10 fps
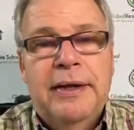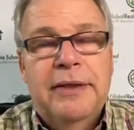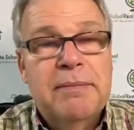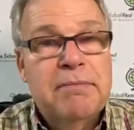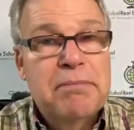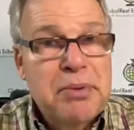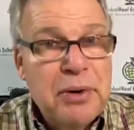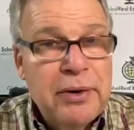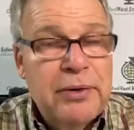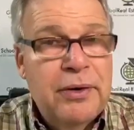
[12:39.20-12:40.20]
the
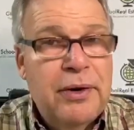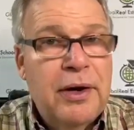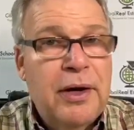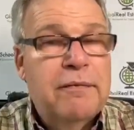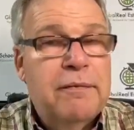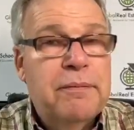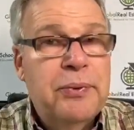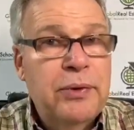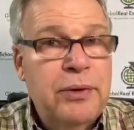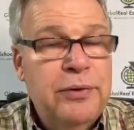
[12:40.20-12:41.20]
burden of
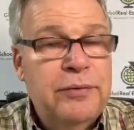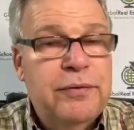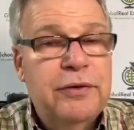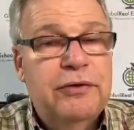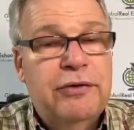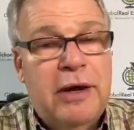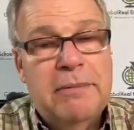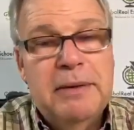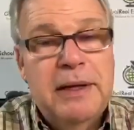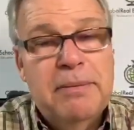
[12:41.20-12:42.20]
proof shall
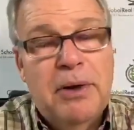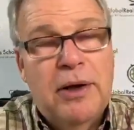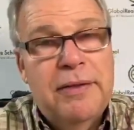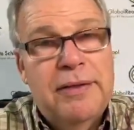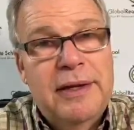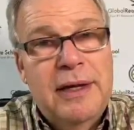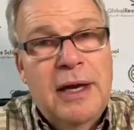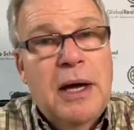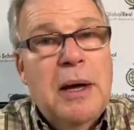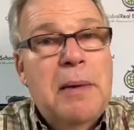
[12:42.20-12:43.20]
be upon the
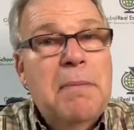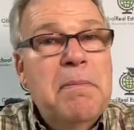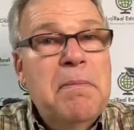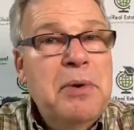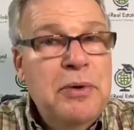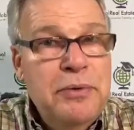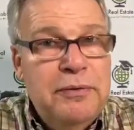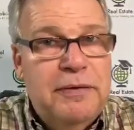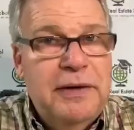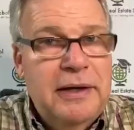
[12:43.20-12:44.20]

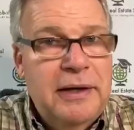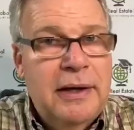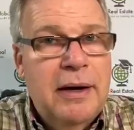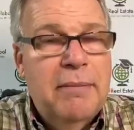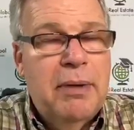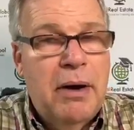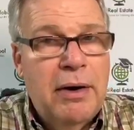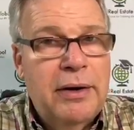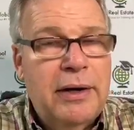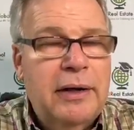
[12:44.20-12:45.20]
moving
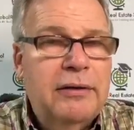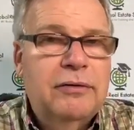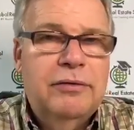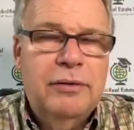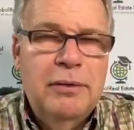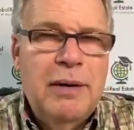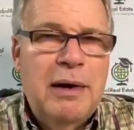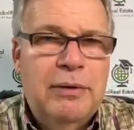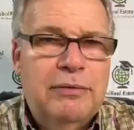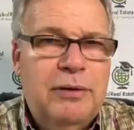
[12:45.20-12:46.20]
party. And so you might
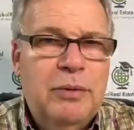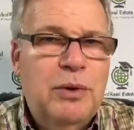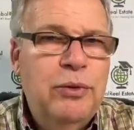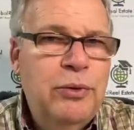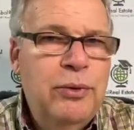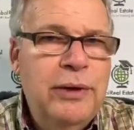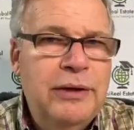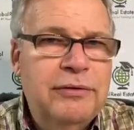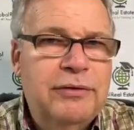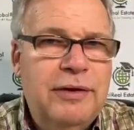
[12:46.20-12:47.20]
want to say, well, who
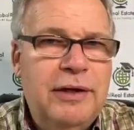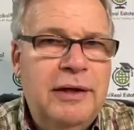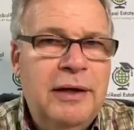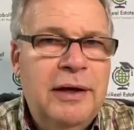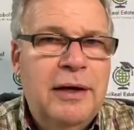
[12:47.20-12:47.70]
is the